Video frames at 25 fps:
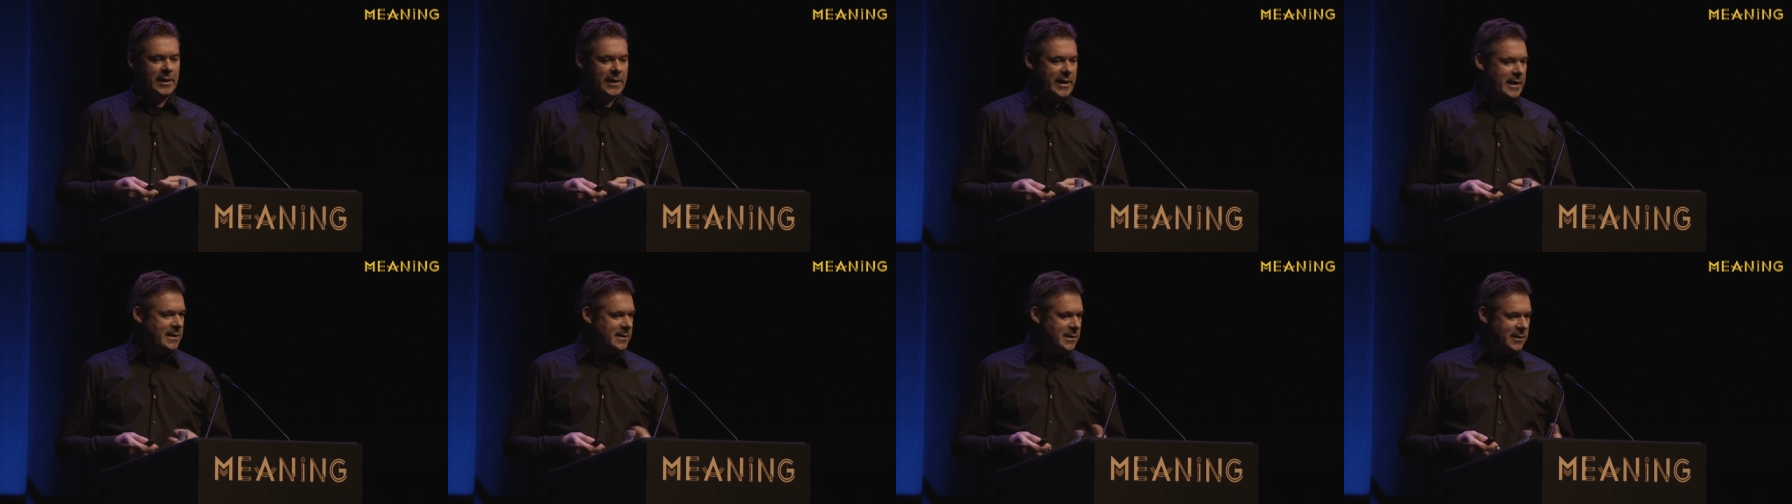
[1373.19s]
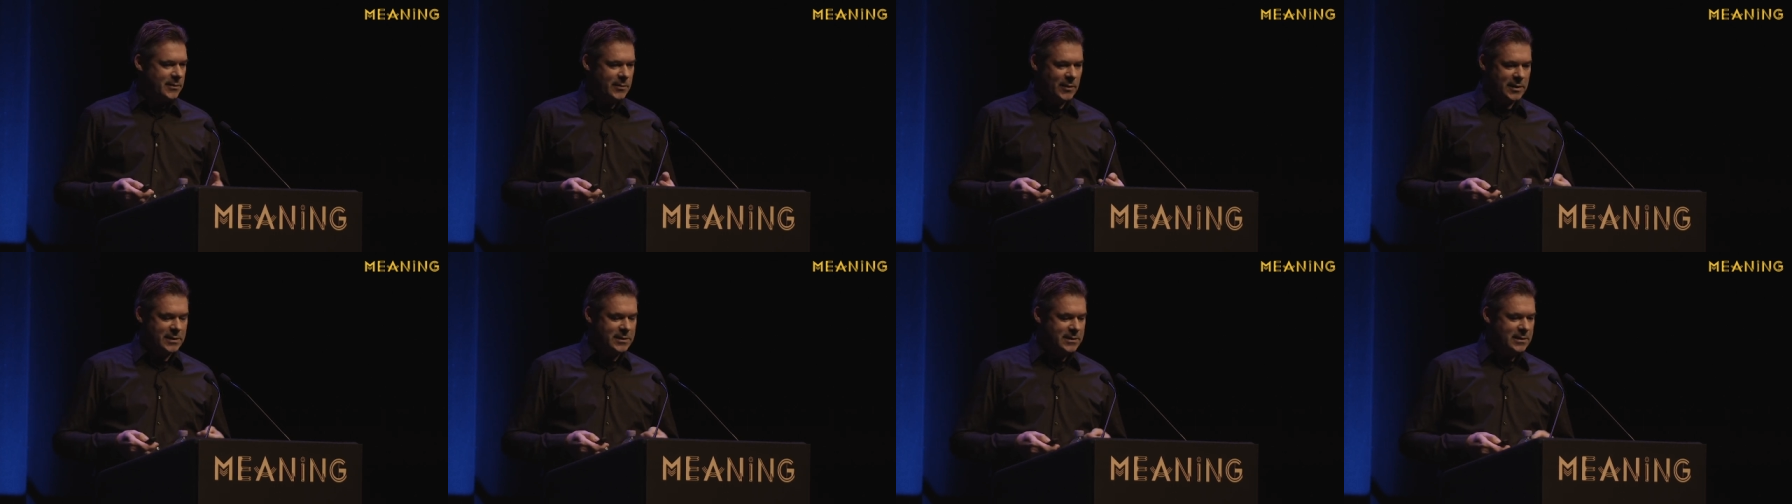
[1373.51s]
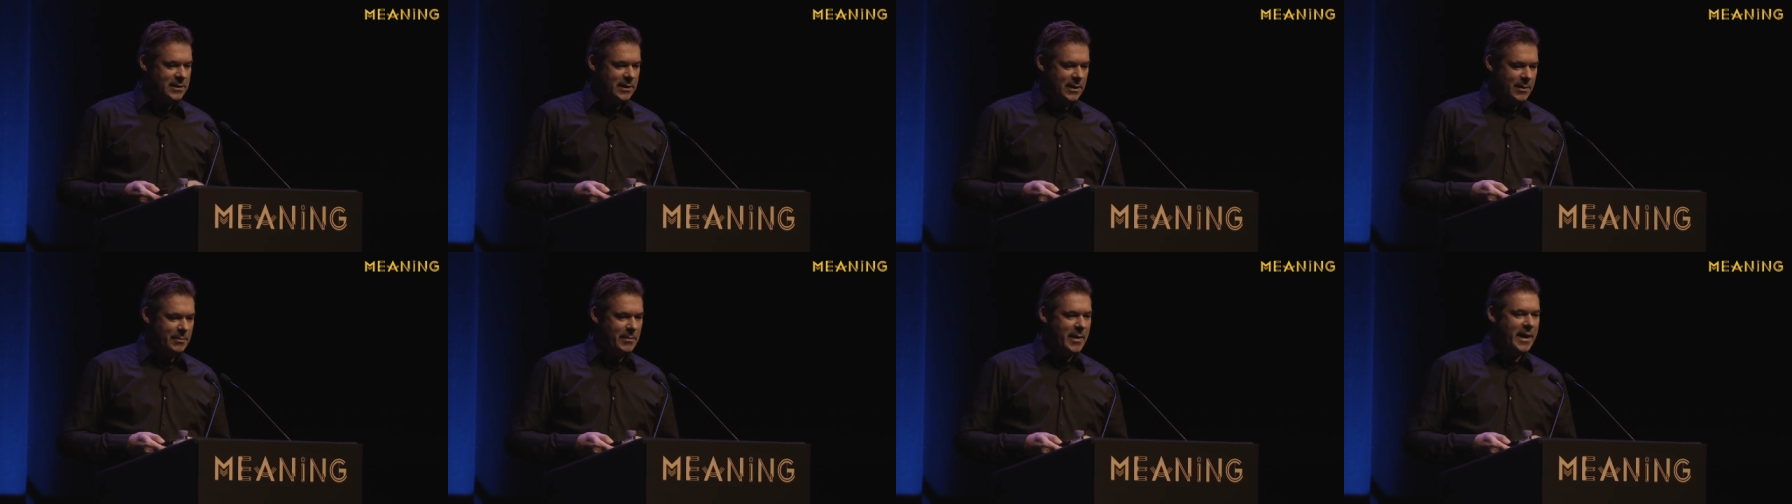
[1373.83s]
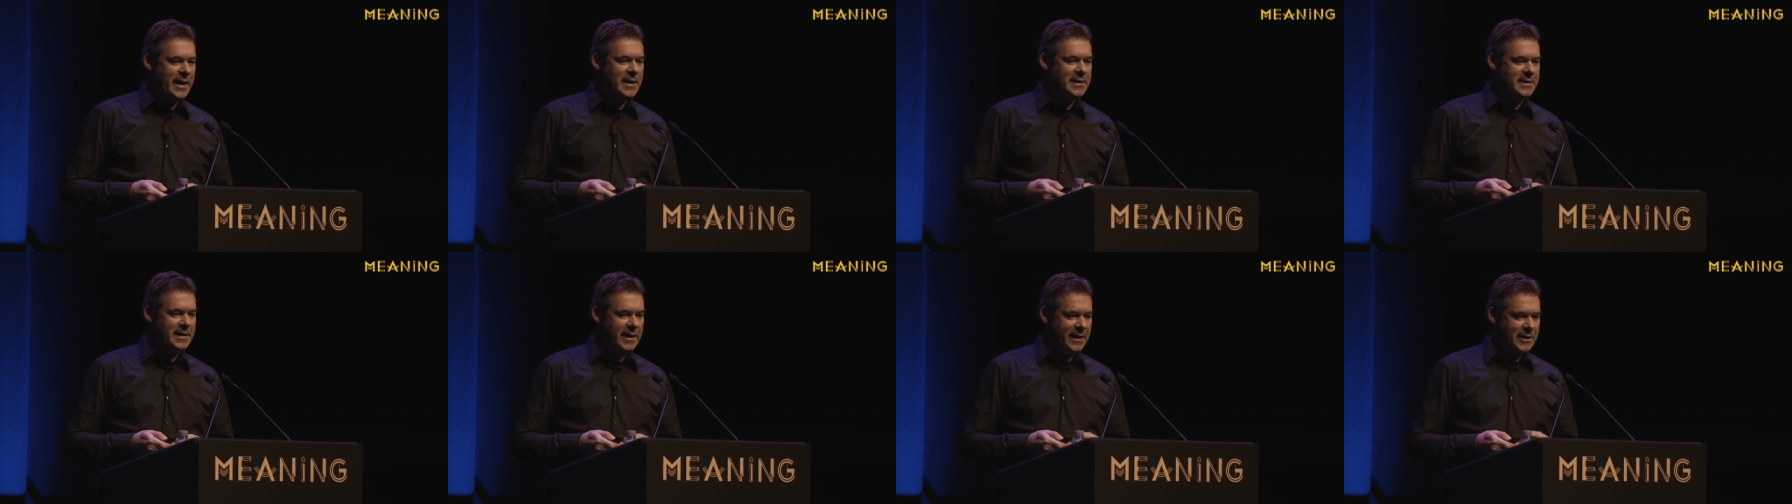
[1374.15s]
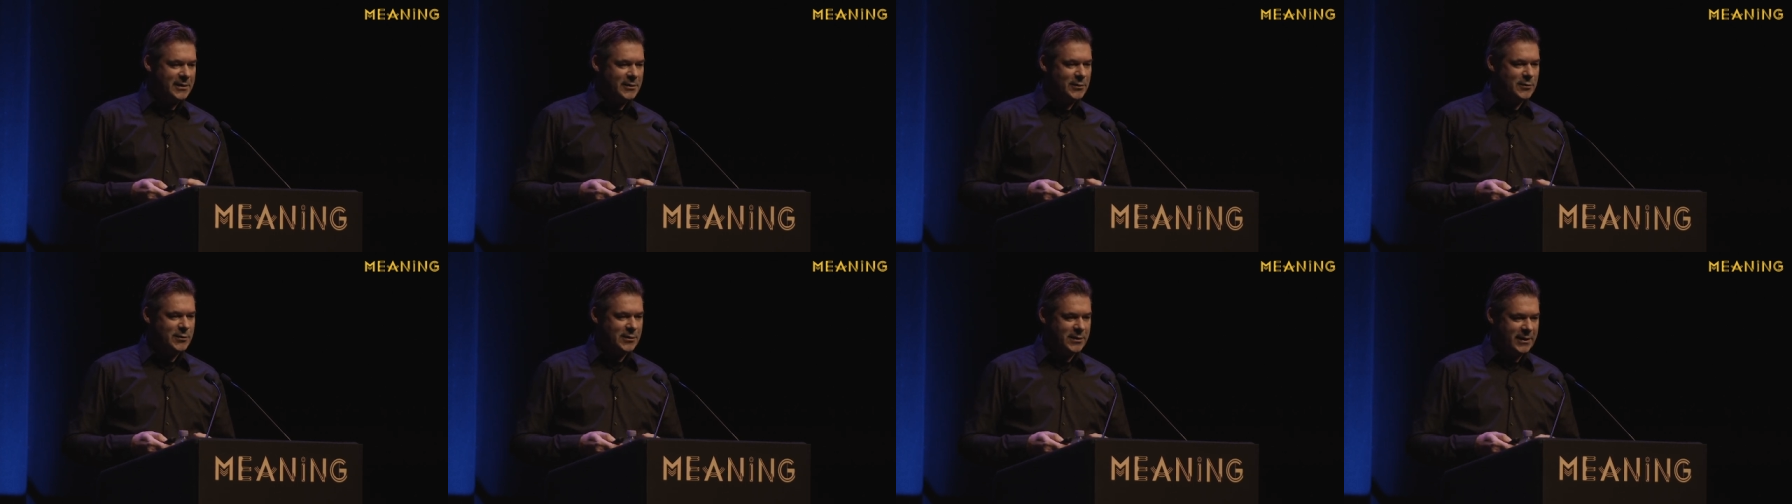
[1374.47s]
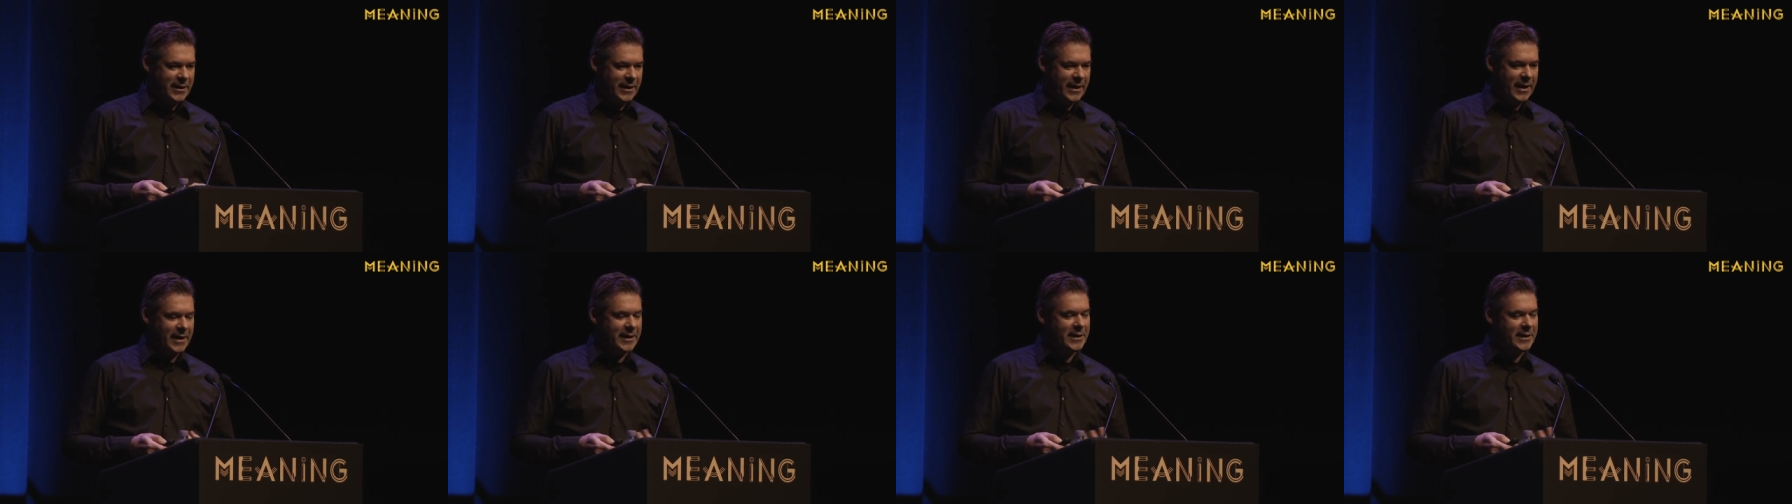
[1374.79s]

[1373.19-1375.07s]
yes, it was amazing to see,